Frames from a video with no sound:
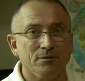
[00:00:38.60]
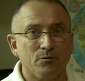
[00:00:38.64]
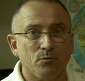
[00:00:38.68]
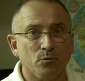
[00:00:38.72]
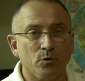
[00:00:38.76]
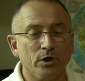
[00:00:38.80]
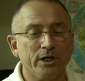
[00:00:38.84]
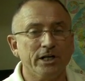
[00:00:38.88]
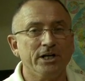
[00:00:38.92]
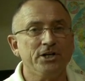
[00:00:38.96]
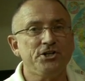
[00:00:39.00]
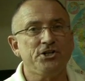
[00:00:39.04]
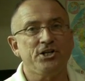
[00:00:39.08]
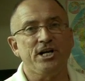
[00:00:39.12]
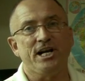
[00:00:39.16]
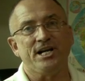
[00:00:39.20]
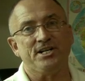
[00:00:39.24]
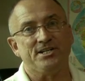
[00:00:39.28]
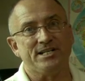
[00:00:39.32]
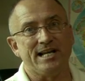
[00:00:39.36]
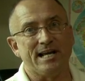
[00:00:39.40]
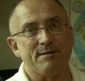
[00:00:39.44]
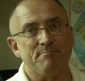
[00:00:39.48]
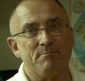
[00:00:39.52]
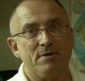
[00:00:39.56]
We're going to
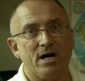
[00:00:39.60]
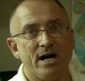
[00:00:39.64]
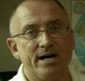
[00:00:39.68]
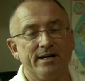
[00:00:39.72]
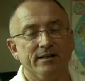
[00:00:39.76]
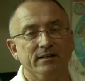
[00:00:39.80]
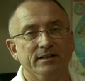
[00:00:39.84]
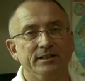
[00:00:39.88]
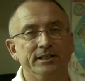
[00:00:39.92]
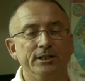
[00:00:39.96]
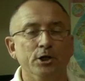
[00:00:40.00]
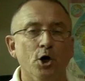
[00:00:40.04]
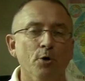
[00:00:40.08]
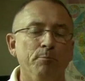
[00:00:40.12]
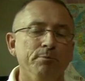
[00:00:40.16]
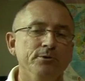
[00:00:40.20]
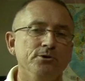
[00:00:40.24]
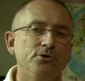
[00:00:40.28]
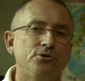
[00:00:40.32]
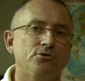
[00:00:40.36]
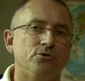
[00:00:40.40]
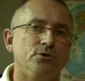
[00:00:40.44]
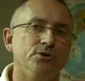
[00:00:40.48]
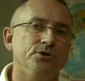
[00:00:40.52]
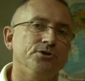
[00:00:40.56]
change that model, and the open
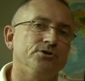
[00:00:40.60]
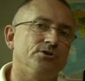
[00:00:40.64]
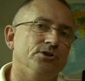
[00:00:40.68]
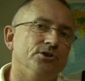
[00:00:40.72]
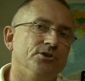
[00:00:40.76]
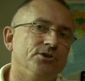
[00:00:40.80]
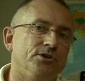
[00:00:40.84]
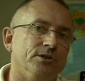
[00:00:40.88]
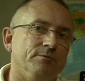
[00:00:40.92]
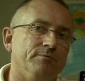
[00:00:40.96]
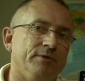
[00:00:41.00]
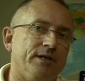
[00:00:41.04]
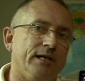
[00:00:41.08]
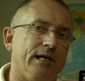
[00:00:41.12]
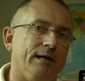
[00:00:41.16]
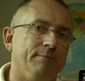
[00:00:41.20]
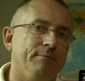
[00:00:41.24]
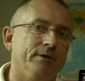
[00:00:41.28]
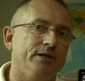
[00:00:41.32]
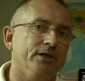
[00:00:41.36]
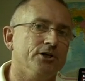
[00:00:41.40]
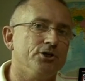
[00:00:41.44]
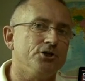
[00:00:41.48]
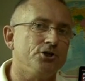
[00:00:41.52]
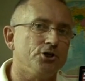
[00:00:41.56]
source system that
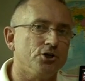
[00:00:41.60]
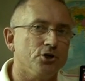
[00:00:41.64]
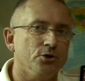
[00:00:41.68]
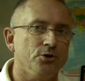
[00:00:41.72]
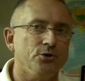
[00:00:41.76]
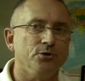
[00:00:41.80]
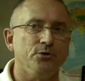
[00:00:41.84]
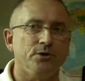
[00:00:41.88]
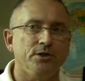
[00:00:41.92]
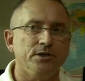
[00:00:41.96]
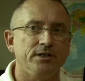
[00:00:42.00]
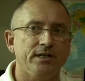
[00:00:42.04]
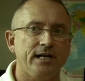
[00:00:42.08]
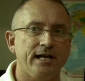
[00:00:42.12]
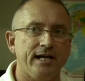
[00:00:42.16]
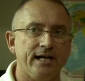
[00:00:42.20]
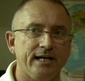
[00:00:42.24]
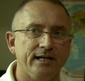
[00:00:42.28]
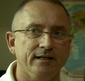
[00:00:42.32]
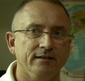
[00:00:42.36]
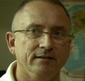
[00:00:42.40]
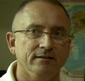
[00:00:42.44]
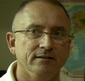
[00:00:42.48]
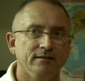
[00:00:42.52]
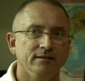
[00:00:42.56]
I'm going to show you
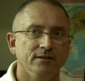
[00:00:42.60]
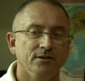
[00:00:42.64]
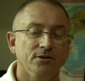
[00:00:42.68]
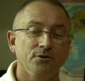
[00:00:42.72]
today,